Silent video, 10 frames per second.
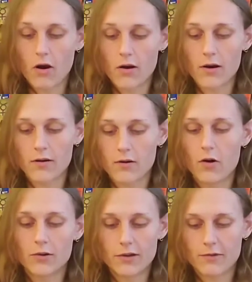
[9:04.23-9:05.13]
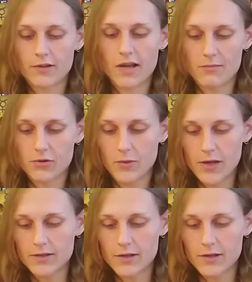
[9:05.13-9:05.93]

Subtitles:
are all different types of ways.